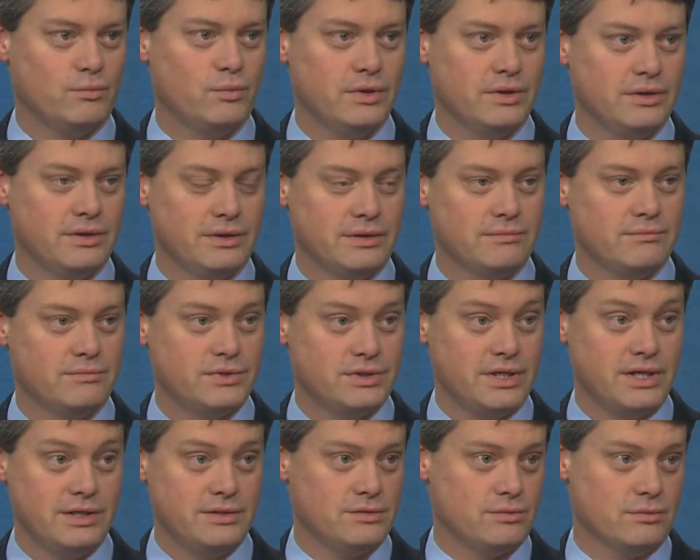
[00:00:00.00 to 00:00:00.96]
one of the
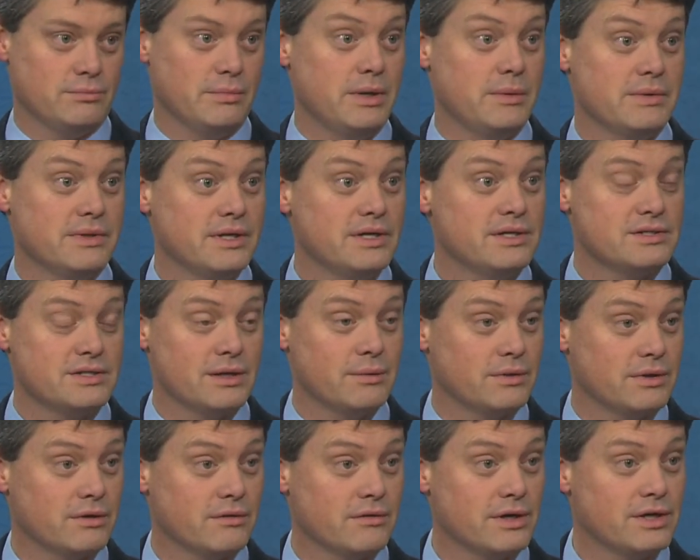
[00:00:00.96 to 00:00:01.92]
states, or maybe the state,
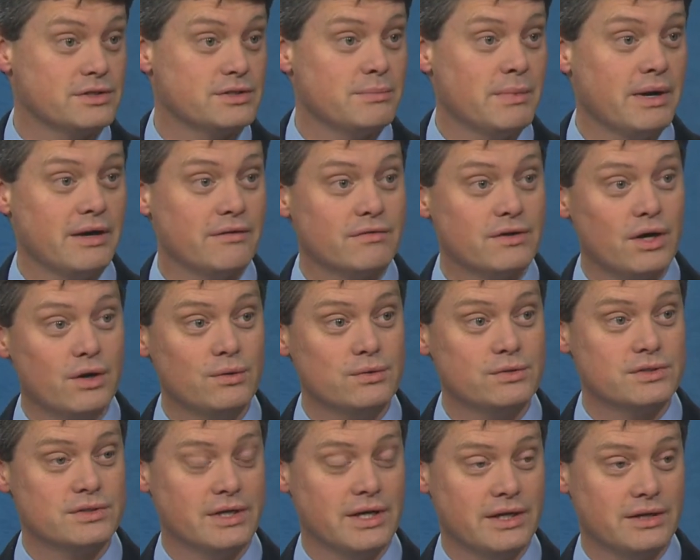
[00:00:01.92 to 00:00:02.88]
with the greatest amount of
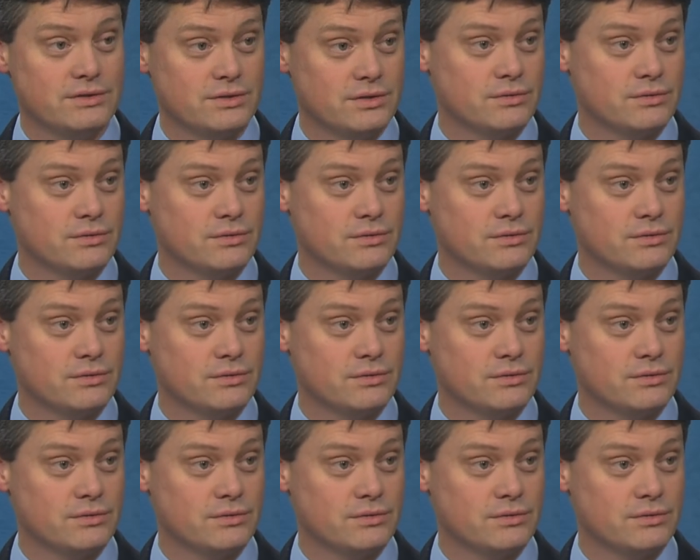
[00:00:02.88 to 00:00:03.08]
coastline.